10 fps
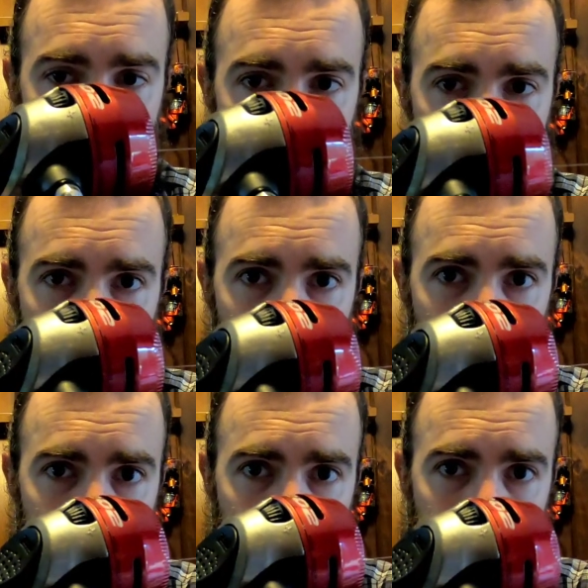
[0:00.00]
Turn the
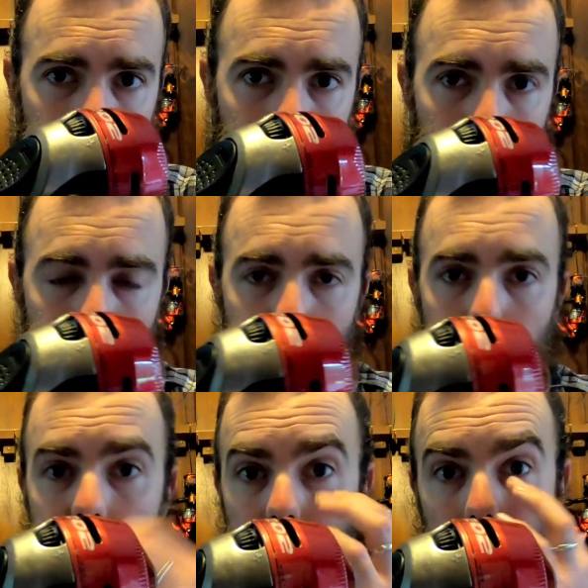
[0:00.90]
handle, closes the
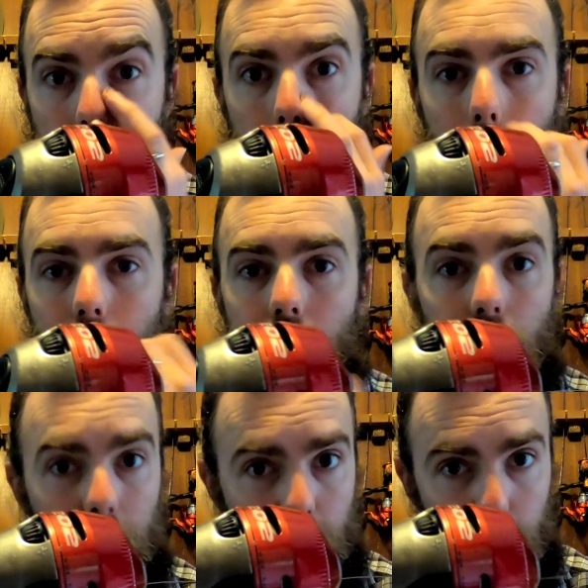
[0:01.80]
bail
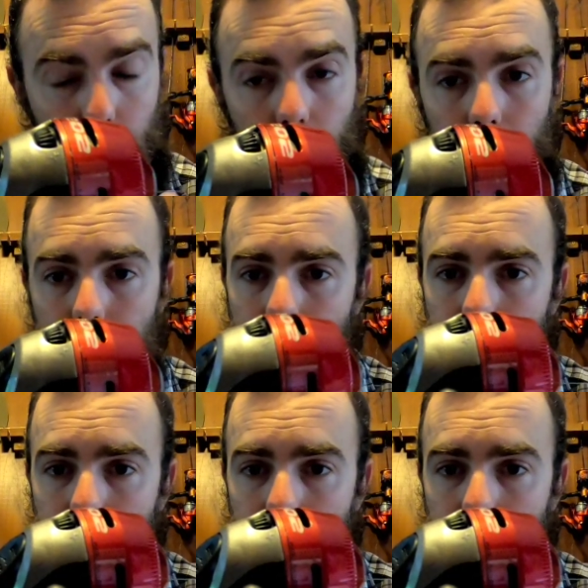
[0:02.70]
or the spool.